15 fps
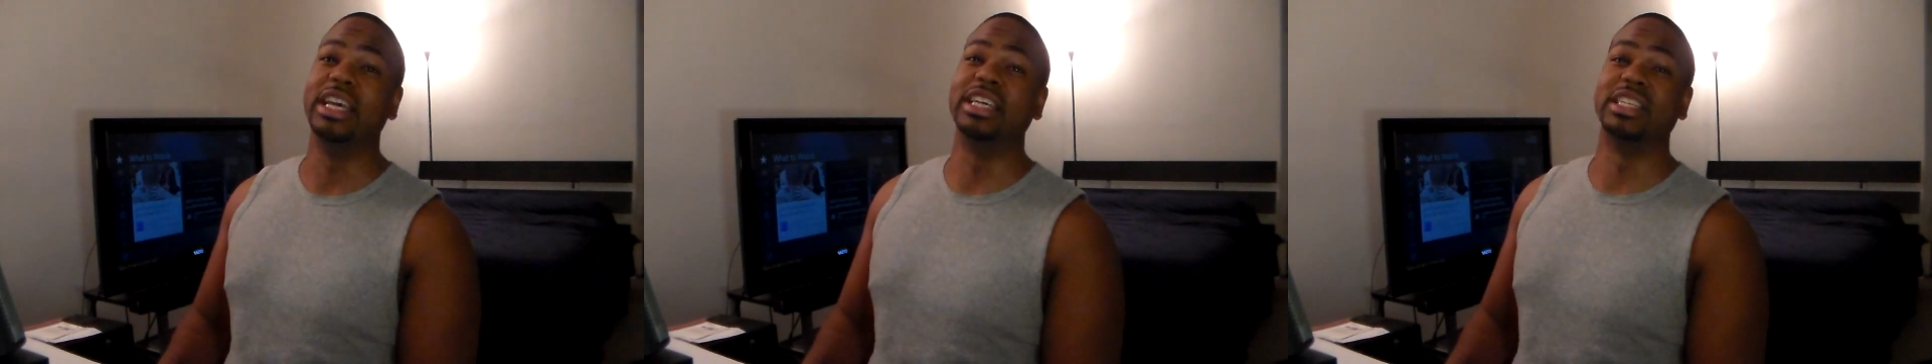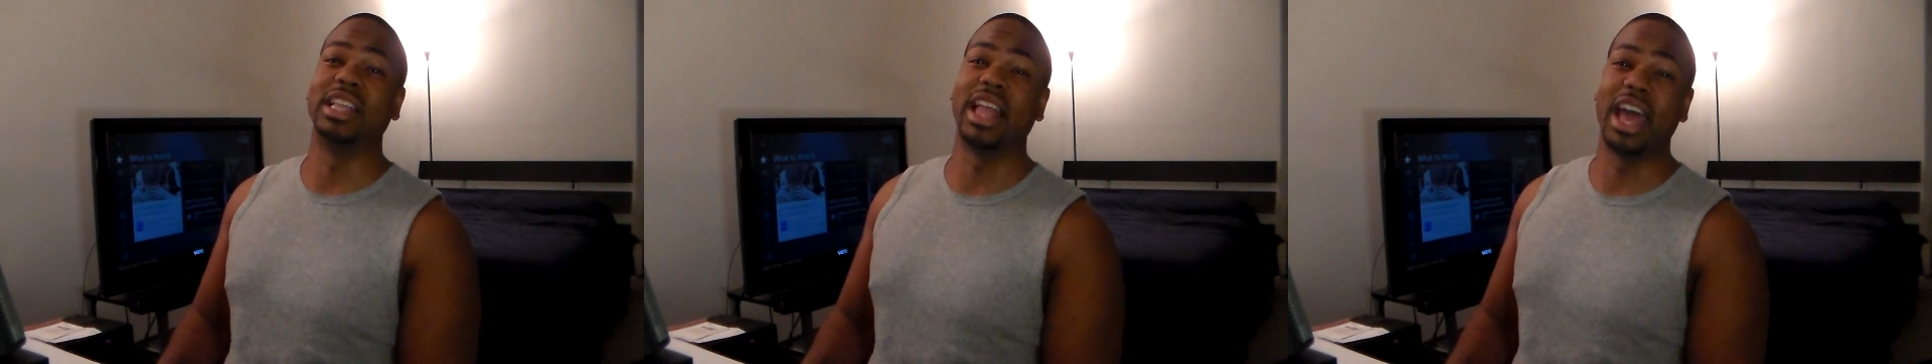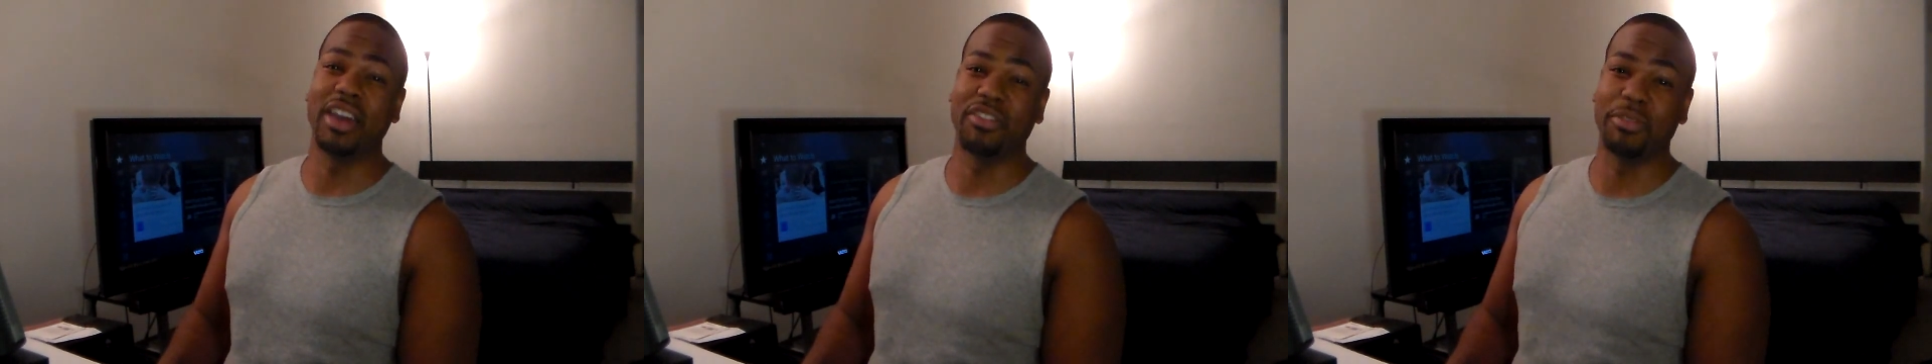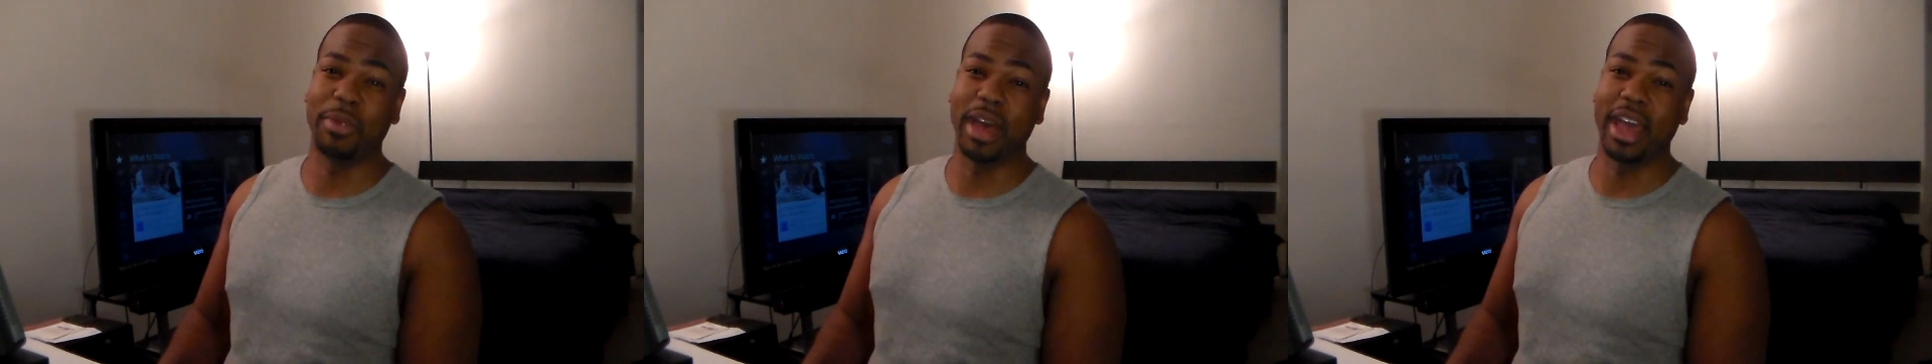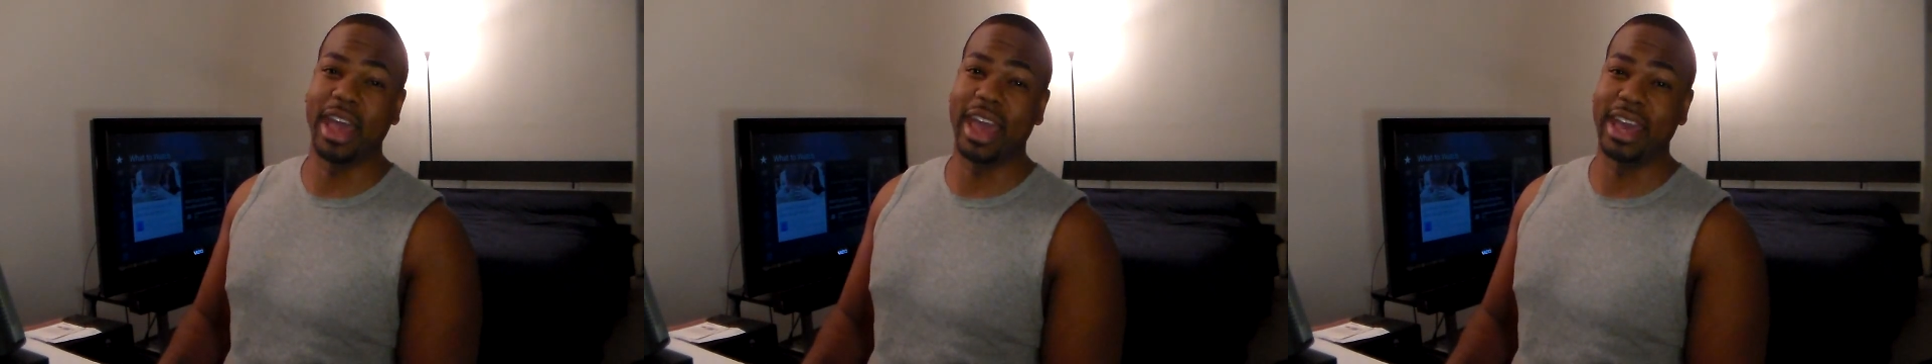is laughing
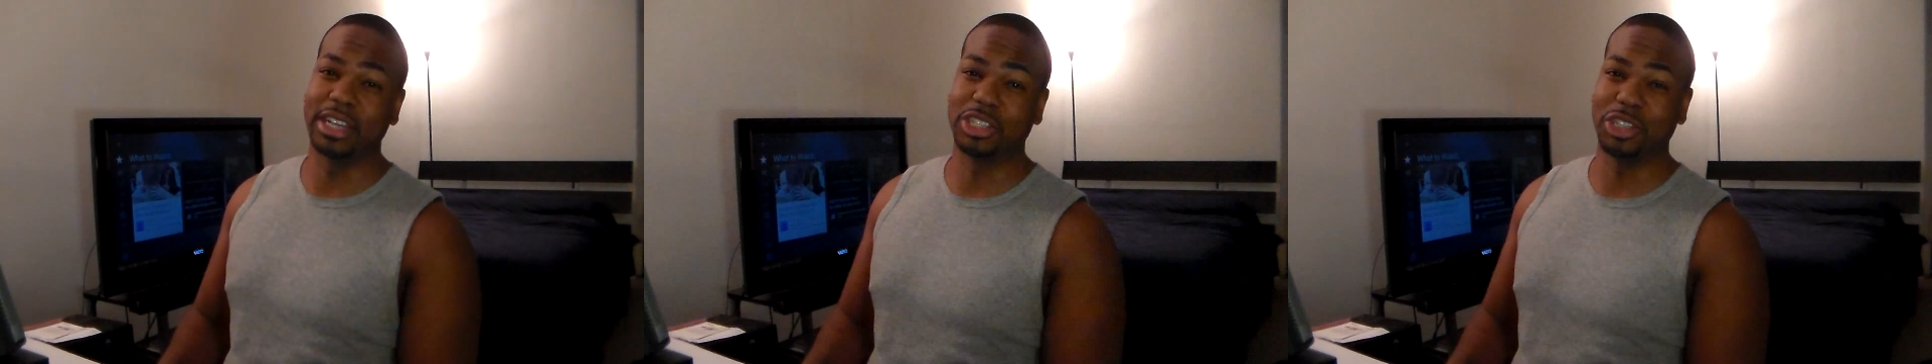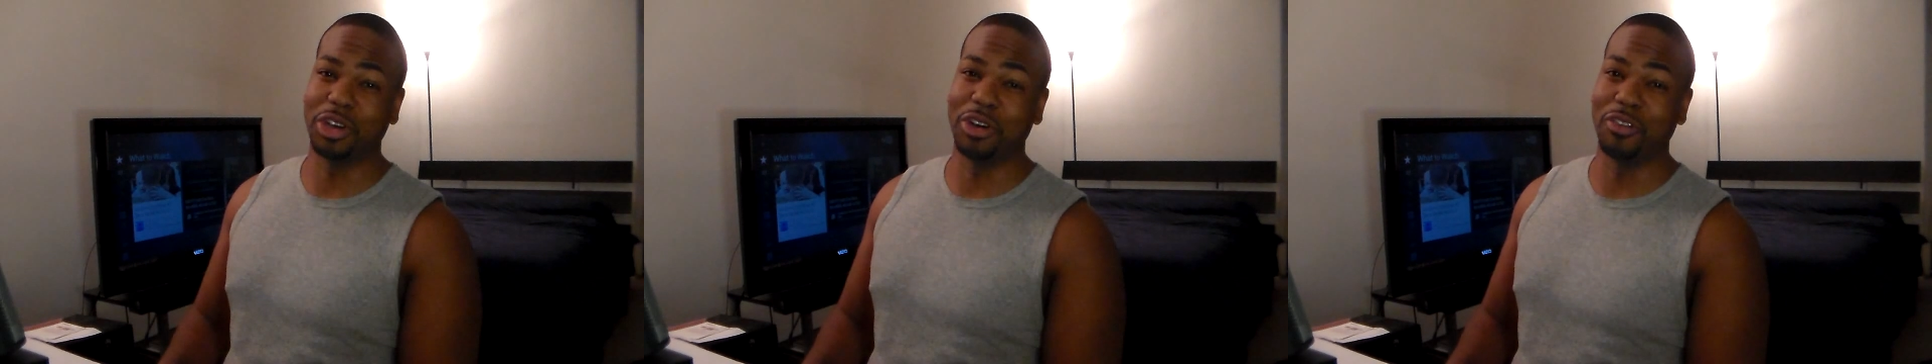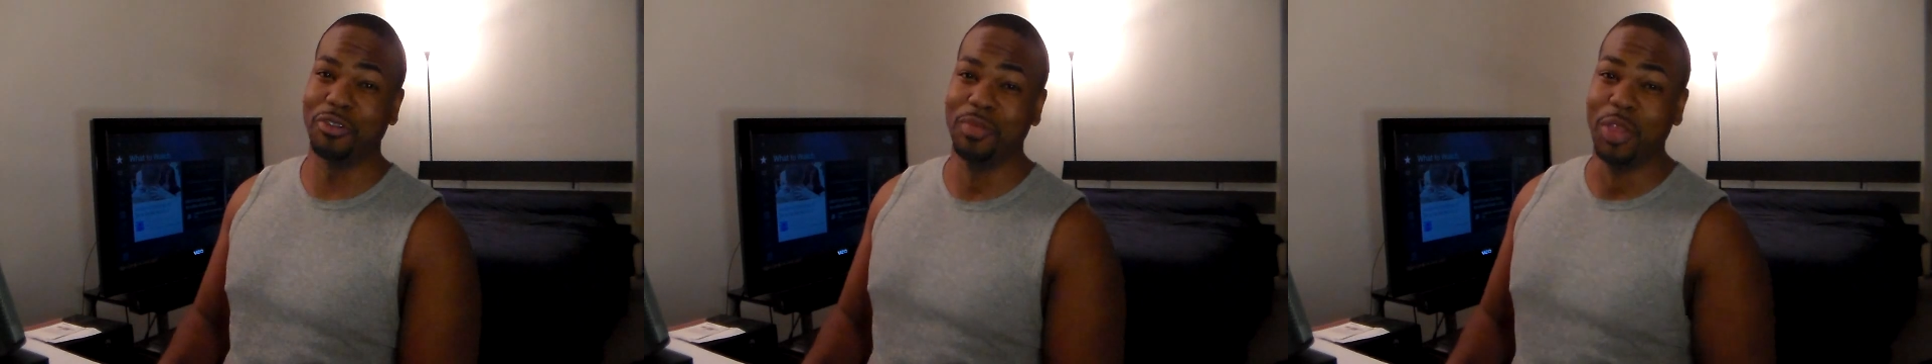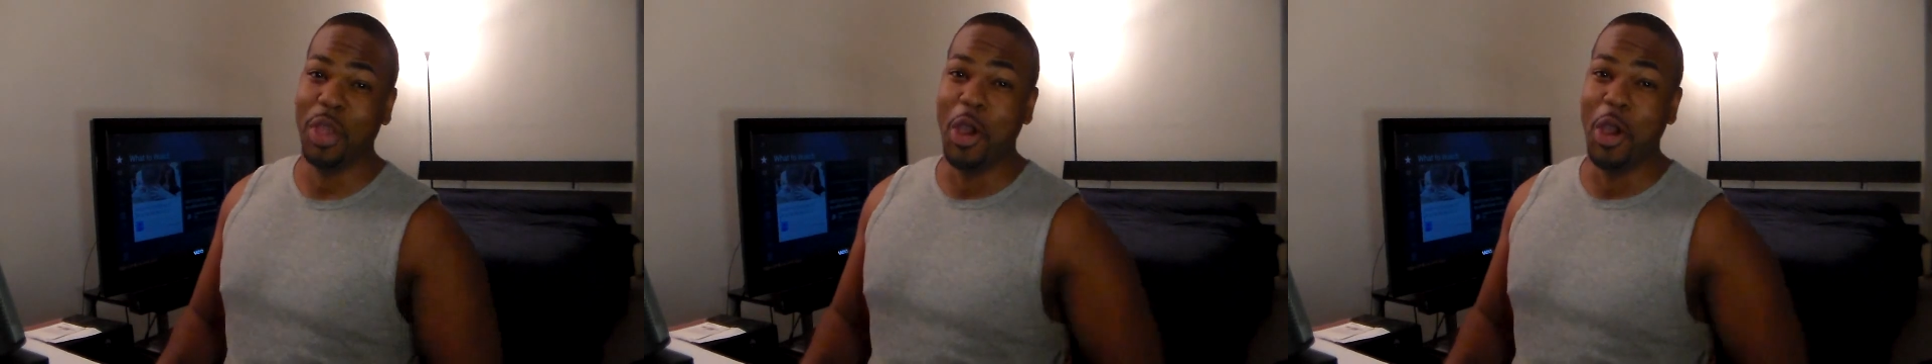my ass off.